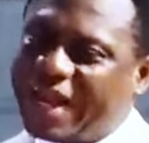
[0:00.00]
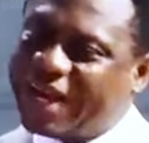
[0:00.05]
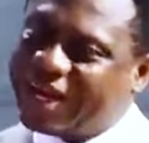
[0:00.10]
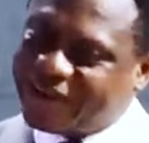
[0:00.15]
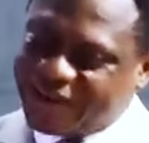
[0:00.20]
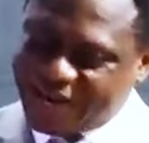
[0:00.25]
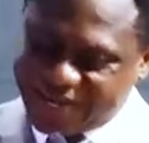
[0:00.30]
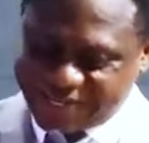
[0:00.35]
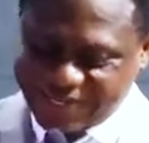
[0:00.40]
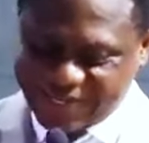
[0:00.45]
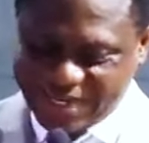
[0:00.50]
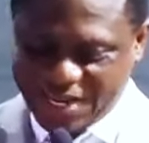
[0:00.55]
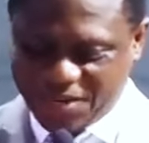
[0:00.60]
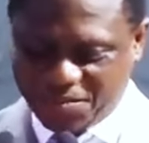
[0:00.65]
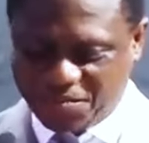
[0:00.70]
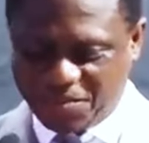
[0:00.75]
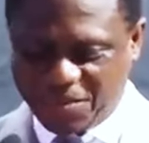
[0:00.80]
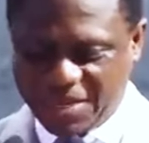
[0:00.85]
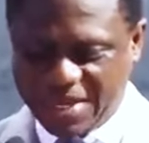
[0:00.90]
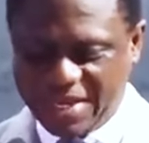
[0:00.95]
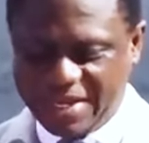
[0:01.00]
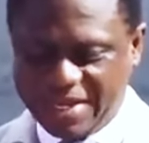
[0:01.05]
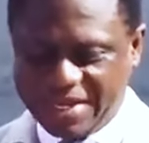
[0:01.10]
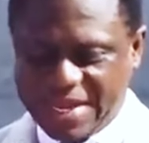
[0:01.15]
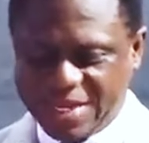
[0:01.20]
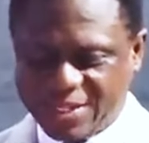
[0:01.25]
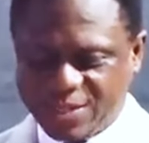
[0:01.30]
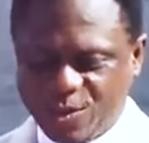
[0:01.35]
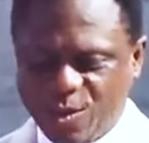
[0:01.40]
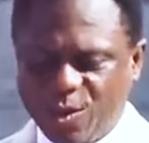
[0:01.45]
a great name
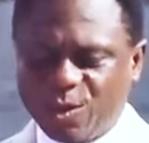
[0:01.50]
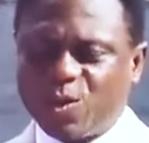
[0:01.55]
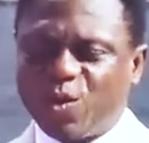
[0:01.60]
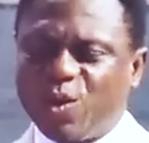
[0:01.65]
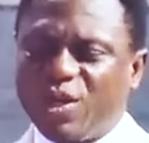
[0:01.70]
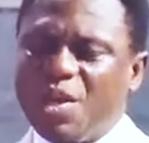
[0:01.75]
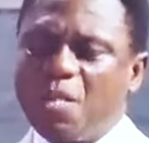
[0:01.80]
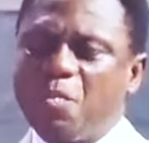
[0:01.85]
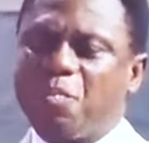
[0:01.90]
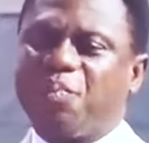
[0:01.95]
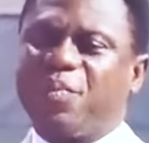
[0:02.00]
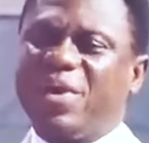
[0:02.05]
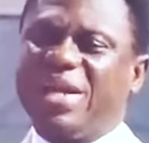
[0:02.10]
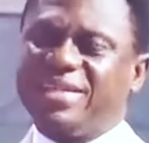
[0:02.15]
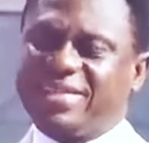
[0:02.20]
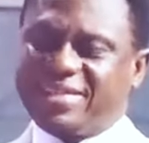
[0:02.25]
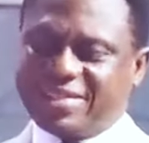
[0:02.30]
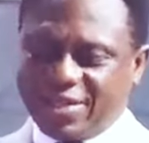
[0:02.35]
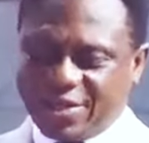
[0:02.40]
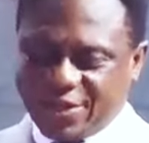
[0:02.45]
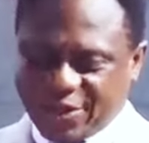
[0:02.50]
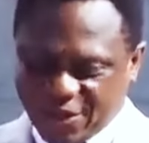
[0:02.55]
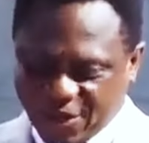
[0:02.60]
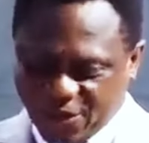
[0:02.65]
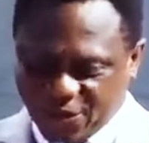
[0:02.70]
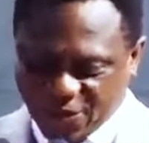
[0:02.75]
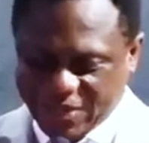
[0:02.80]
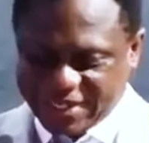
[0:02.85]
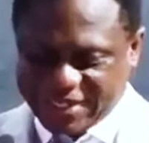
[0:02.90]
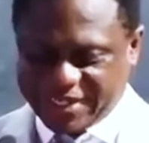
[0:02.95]
does not only bring
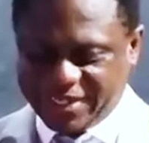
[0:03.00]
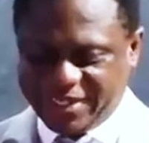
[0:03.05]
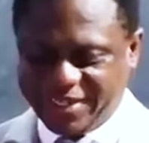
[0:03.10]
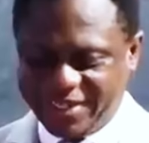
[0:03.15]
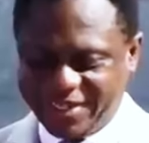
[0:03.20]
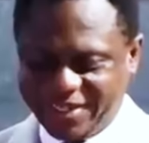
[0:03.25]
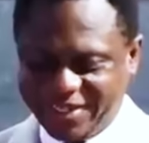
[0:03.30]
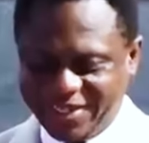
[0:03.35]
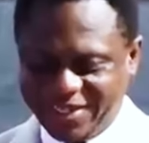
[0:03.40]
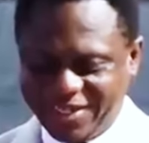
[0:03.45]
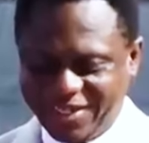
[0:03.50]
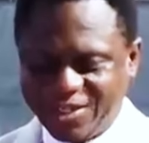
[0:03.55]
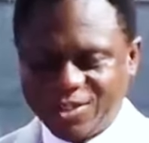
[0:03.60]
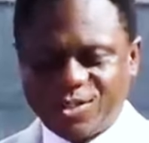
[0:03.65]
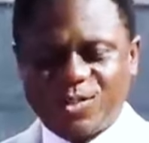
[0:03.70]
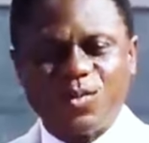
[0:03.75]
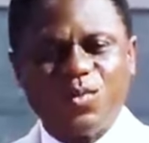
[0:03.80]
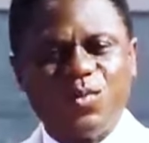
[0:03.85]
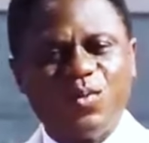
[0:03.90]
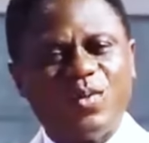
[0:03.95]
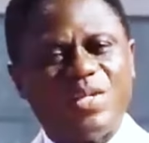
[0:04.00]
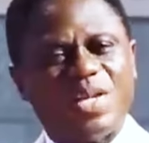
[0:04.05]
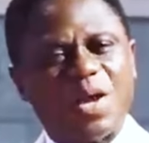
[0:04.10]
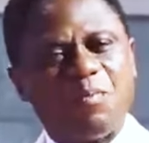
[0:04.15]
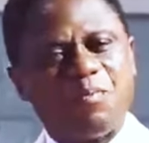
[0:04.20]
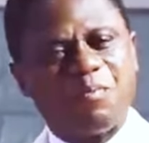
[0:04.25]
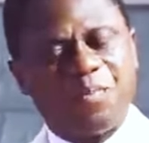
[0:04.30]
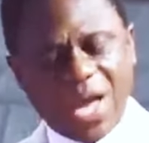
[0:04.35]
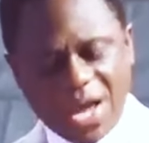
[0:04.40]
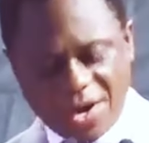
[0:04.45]
security to the
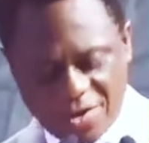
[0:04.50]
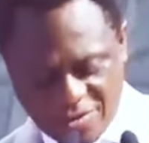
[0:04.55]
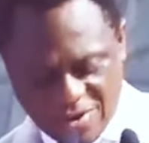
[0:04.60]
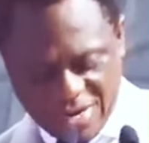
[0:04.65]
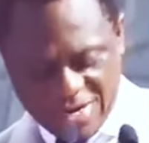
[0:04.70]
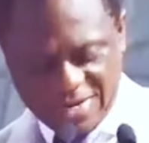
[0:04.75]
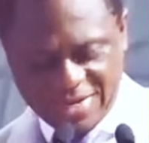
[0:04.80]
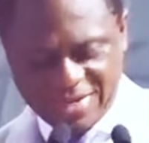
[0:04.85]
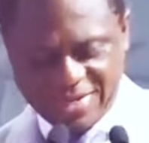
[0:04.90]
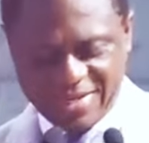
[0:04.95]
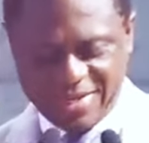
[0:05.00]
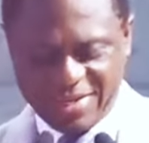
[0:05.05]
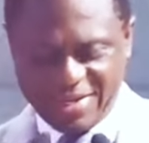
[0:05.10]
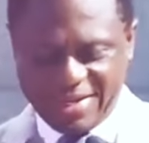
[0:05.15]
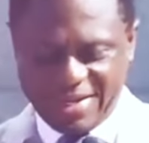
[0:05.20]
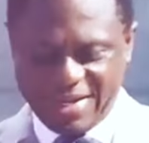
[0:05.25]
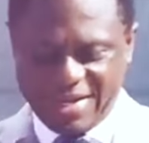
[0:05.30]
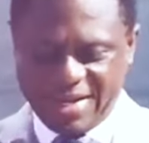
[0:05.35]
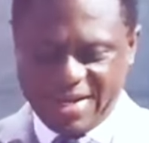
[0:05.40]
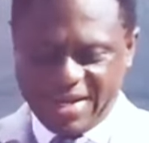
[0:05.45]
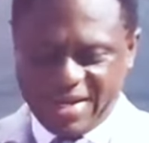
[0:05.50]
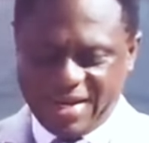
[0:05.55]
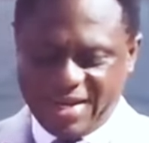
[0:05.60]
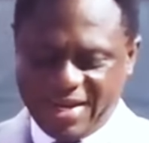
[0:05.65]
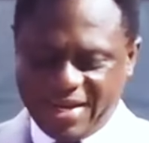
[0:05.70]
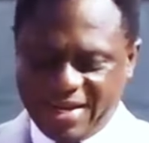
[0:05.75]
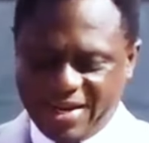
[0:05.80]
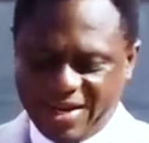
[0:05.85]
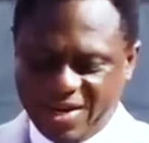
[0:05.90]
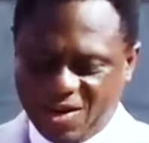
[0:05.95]
bearer
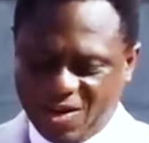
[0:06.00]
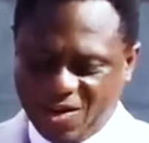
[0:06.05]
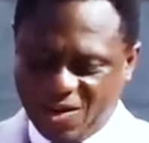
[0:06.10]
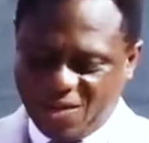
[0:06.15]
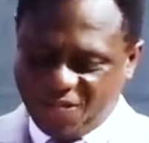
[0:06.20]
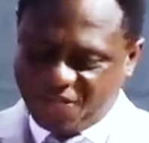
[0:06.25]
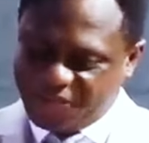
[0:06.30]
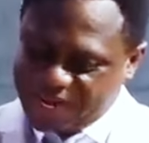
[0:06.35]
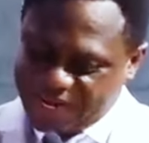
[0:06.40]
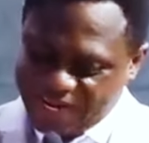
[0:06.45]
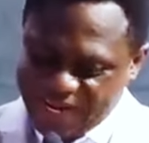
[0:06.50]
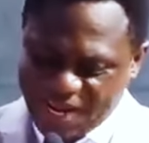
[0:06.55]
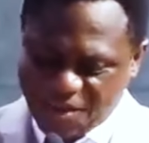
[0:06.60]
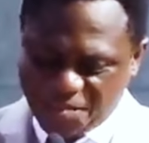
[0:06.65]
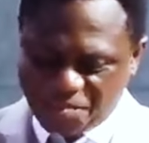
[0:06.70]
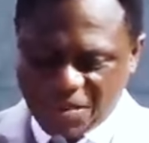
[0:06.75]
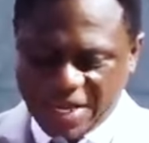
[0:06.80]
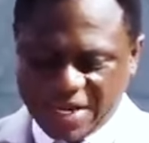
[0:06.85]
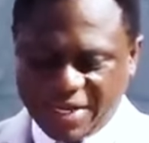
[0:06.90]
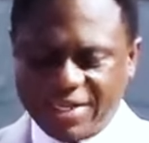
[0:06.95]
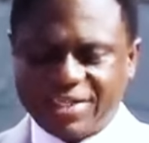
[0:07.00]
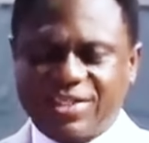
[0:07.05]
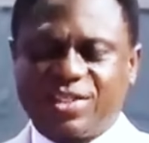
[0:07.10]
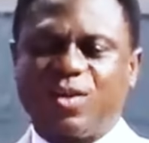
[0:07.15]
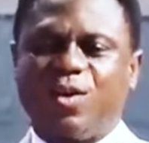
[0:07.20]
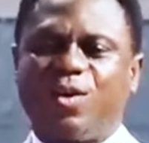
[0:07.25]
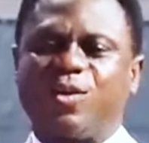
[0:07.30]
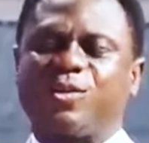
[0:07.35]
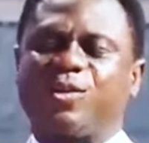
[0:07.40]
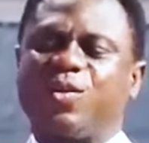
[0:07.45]
of the name, but
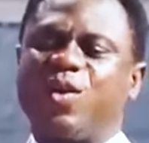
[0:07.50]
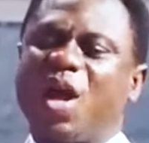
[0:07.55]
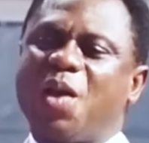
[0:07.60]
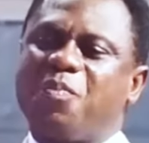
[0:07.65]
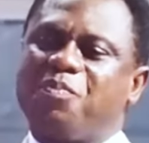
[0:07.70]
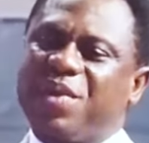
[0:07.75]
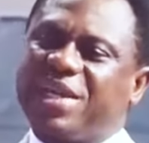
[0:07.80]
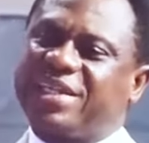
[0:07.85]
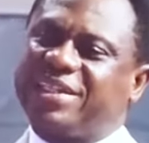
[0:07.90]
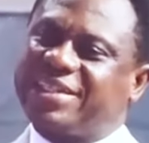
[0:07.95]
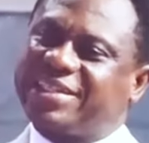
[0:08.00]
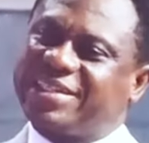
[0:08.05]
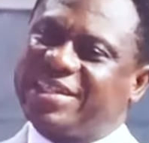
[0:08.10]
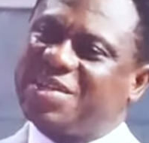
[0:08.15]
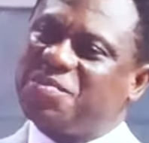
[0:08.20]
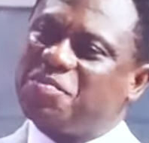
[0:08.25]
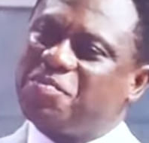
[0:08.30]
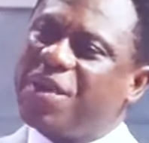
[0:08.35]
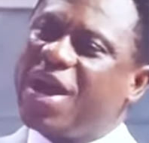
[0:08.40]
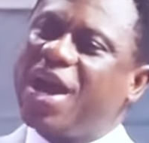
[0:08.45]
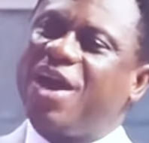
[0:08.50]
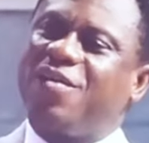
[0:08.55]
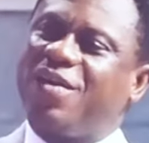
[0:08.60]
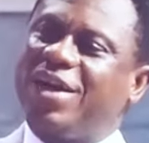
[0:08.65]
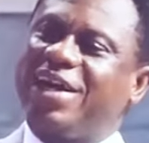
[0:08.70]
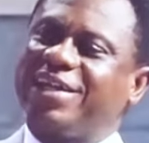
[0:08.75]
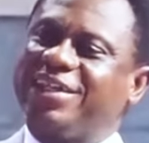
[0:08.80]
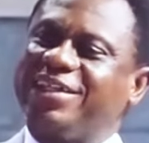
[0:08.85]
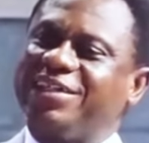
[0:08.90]
it's also a purchasing power.